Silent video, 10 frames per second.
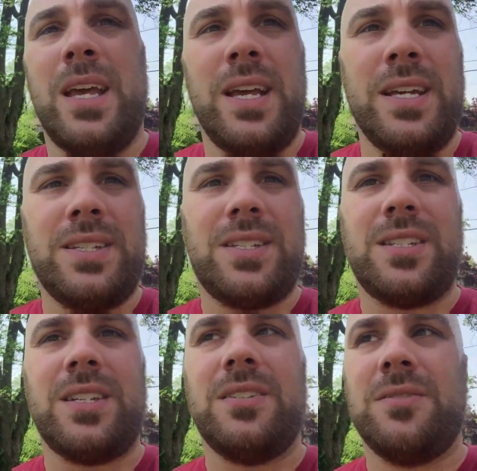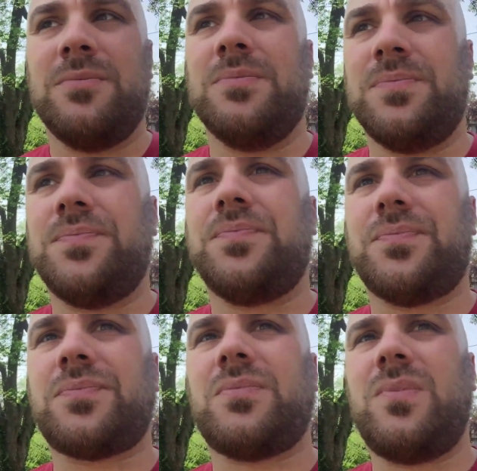It's
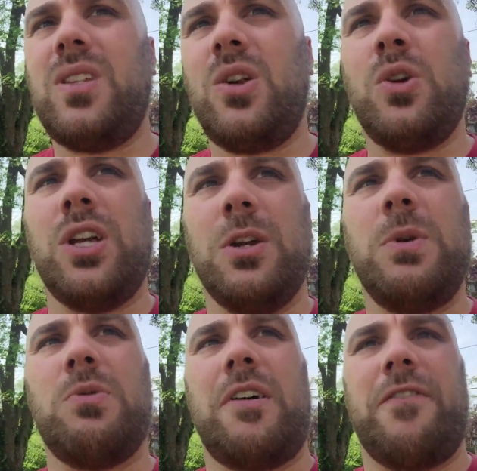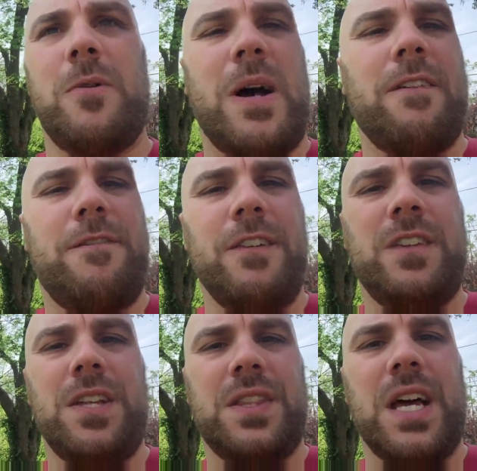going to be roughly about a
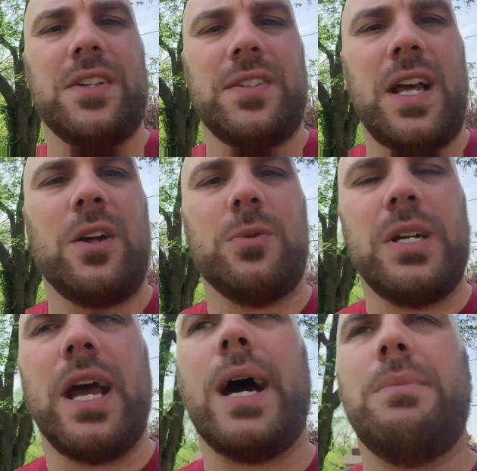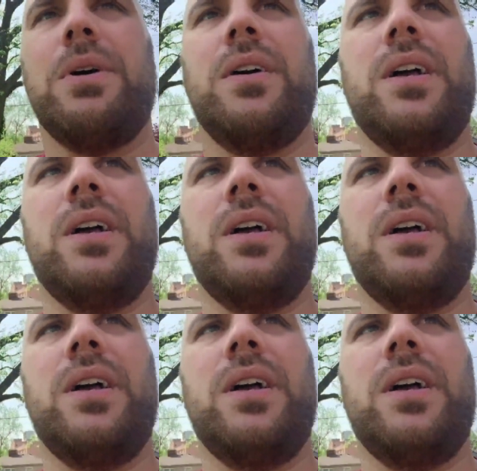$15,000 rehab,